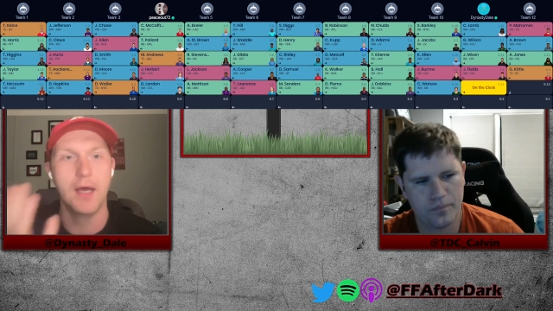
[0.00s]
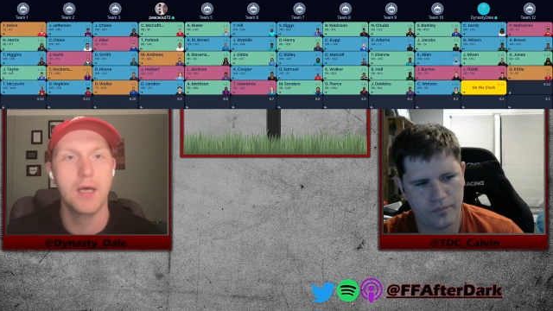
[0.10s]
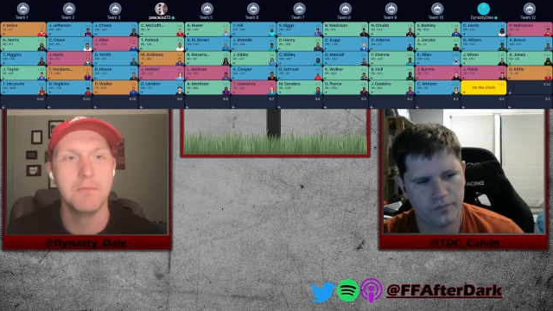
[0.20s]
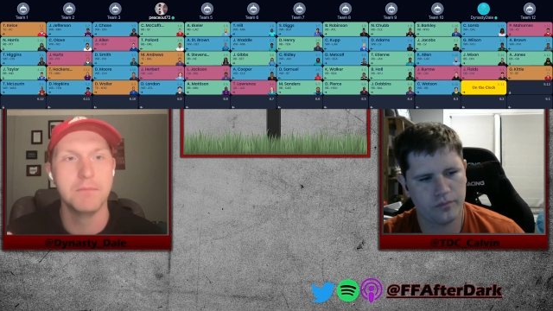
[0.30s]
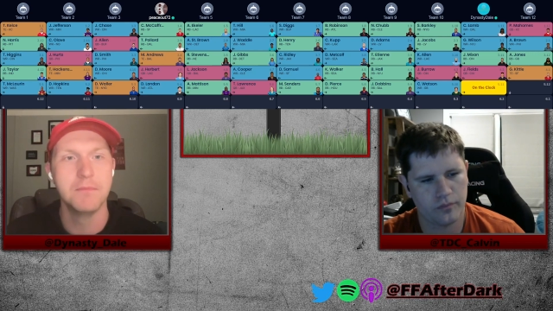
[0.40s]

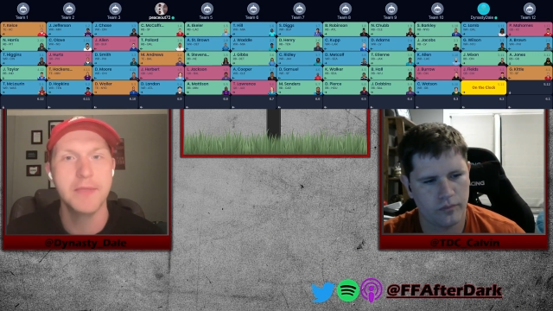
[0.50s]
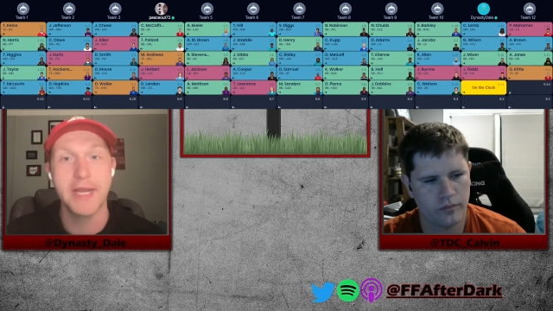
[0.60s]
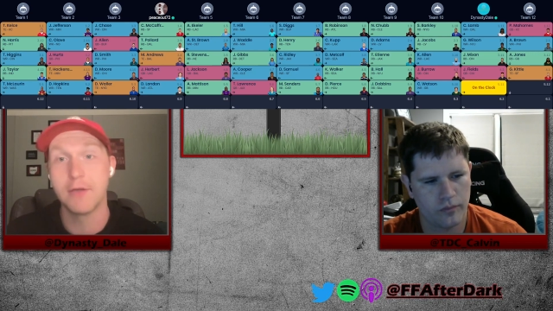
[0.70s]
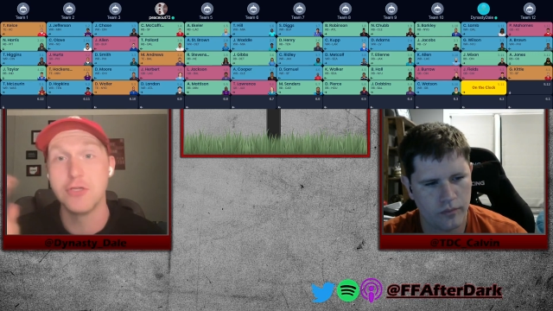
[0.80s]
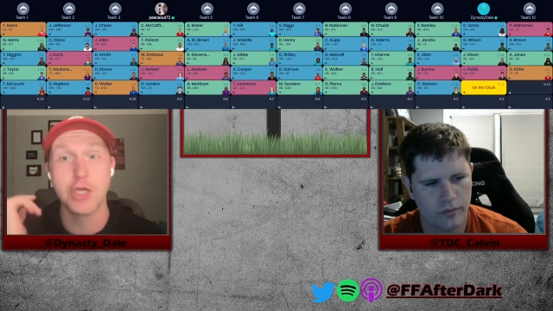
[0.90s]
Speaker 1: um,
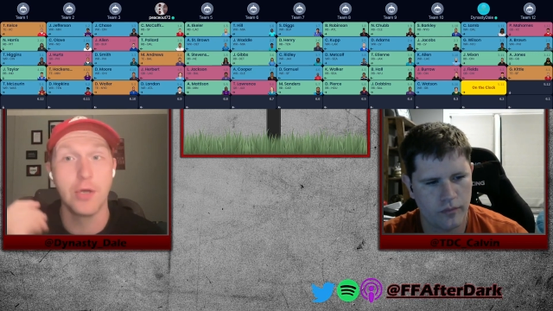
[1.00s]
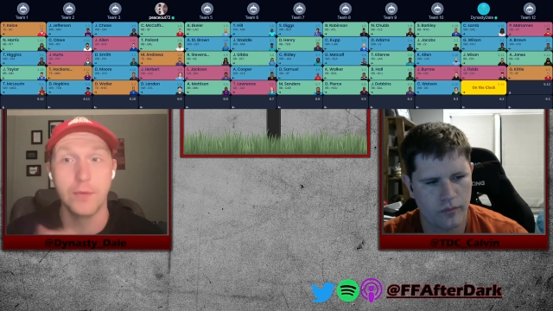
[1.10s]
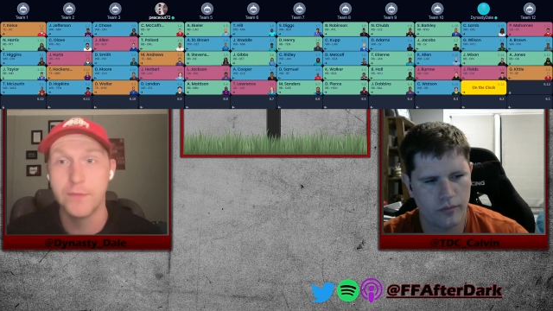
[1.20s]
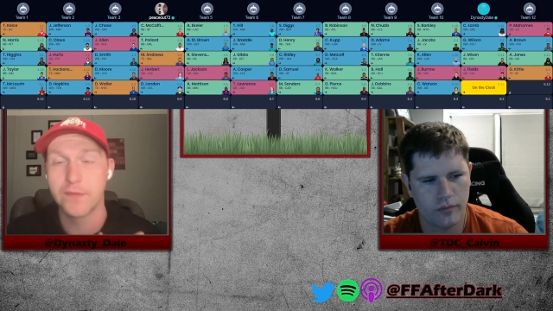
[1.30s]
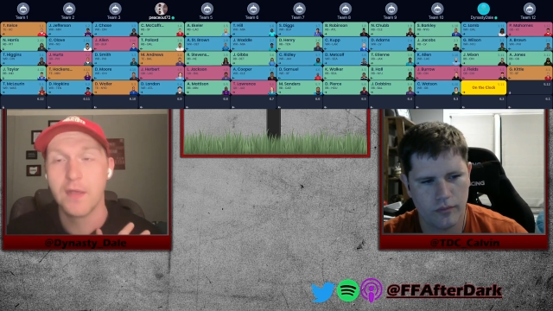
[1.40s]
Aaron
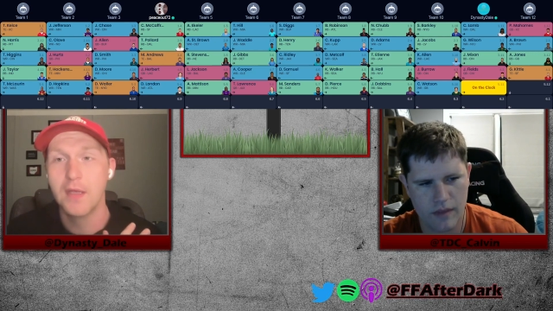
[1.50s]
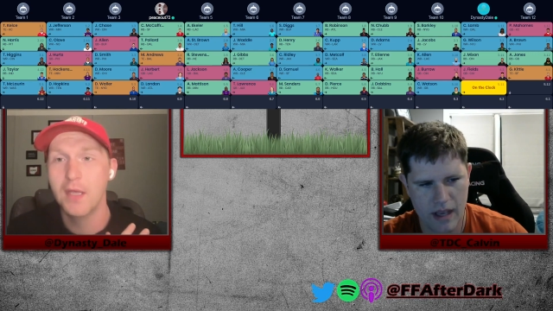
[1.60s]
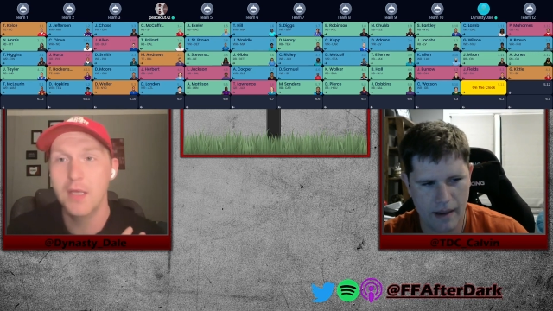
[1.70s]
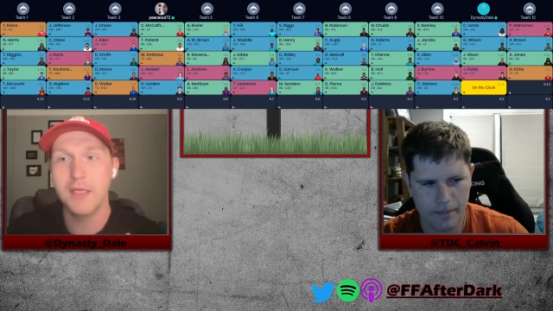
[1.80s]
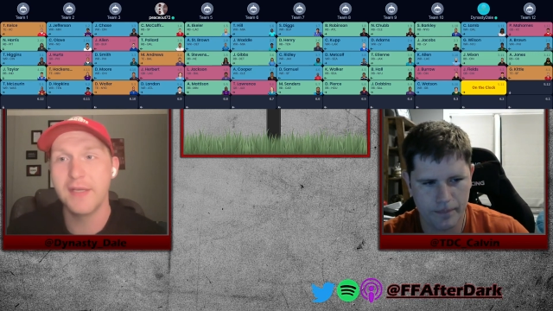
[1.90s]
Jones.
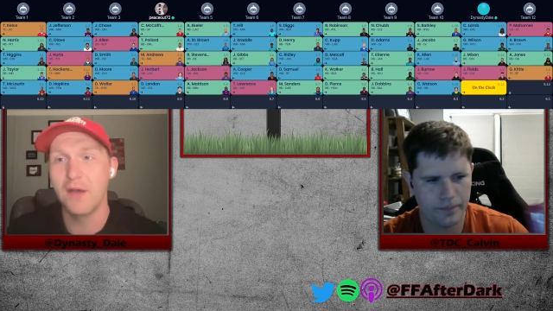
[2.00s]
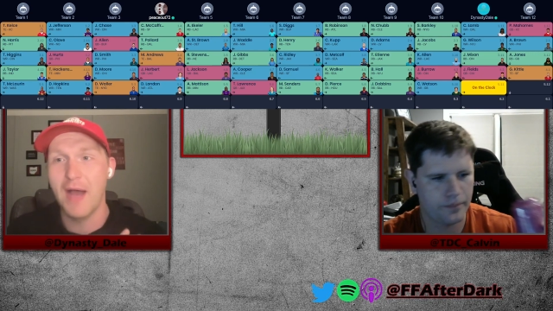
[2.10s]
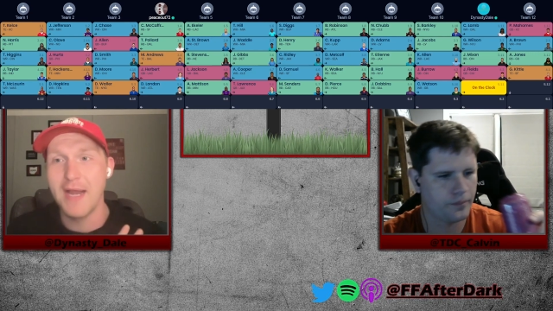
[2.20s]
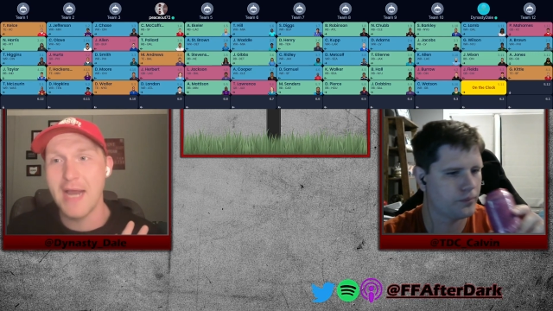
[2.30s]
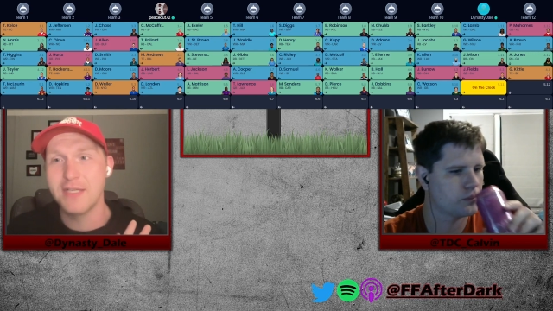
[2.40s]
Yeah. You know,
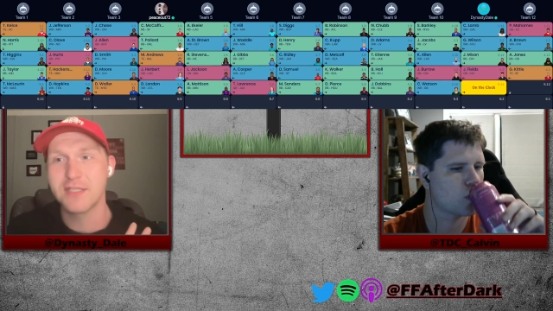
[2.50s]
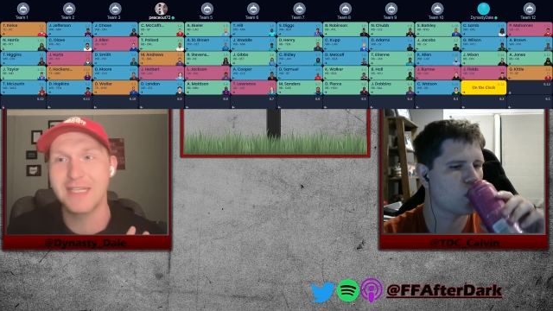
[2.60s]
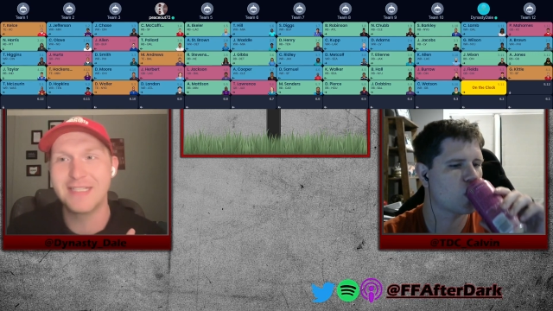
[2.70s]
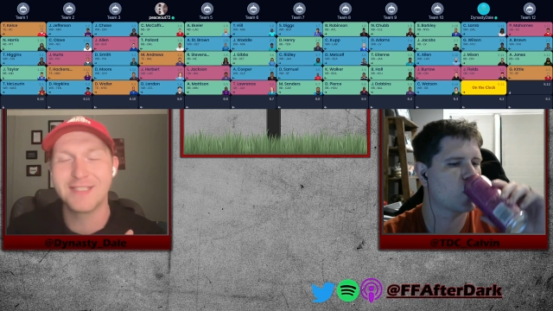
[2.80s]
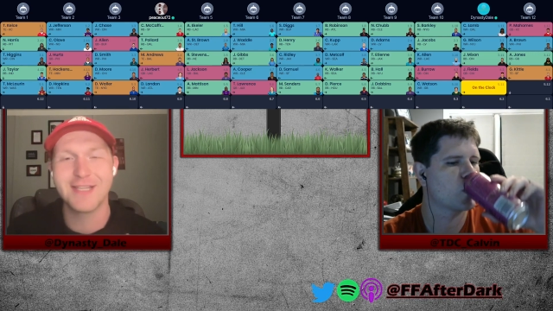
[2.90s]
I, I
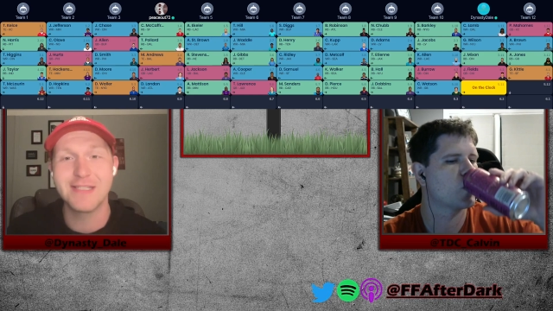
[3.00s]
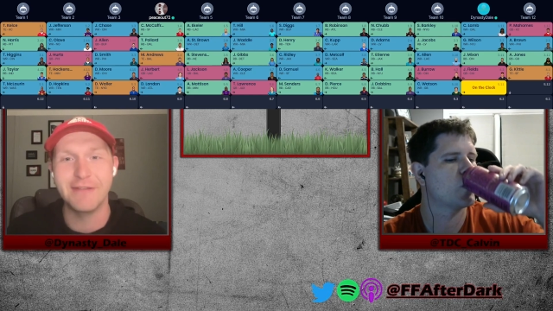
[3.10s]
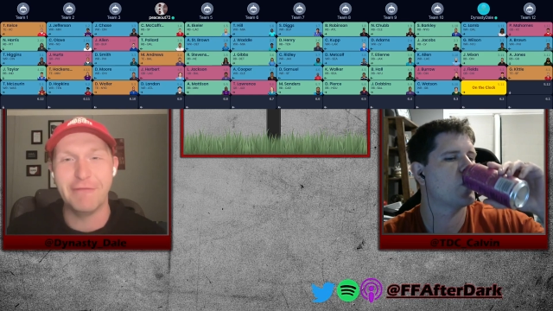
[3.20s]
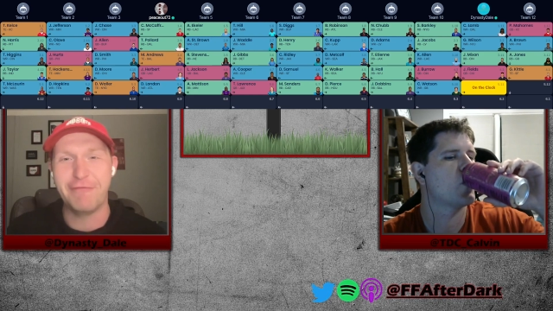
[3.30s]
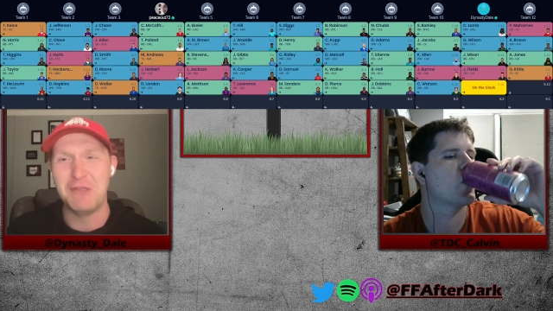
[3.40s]
just it just
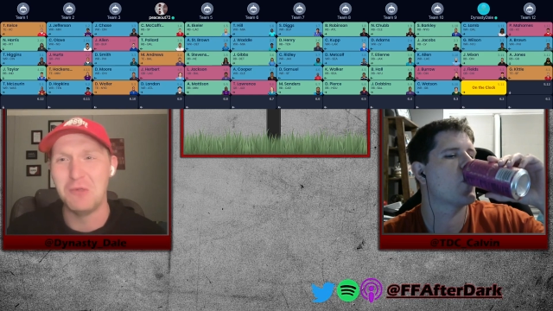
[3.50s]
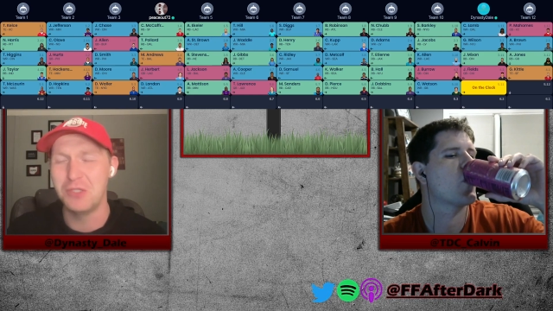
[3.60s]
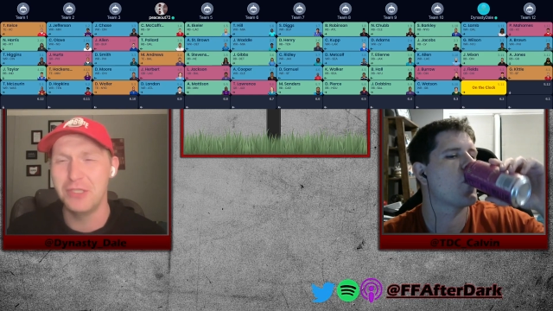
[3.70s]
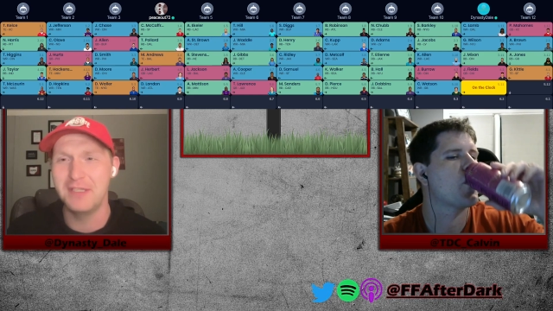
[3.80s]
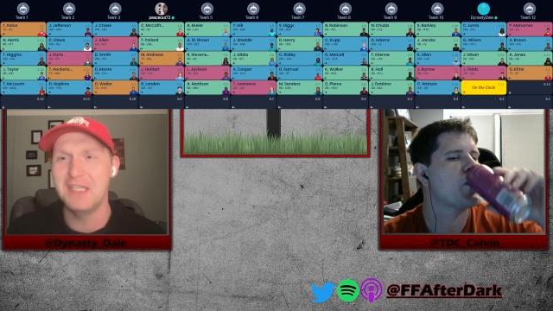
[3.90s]
doesn't feel
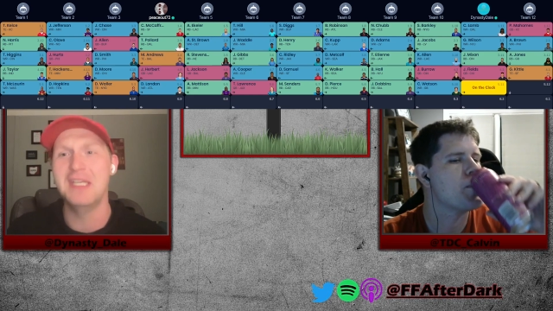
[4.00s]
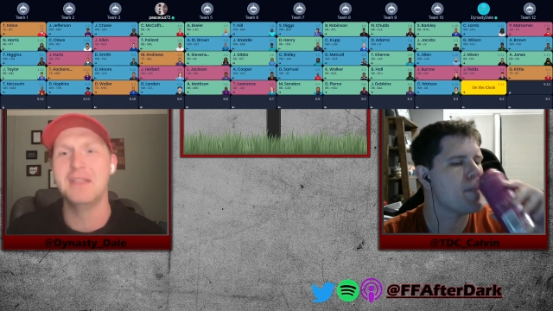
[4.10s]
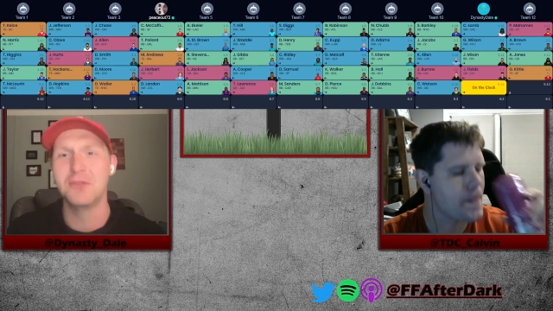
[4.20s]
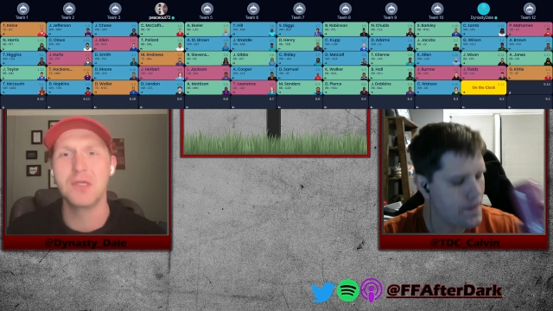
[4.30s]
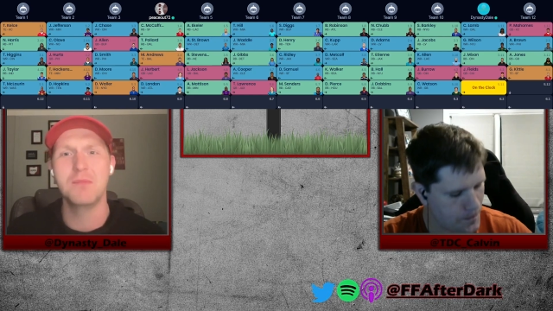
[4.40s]
good
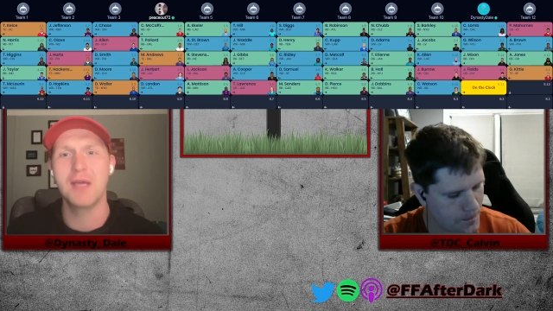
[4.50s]
in Green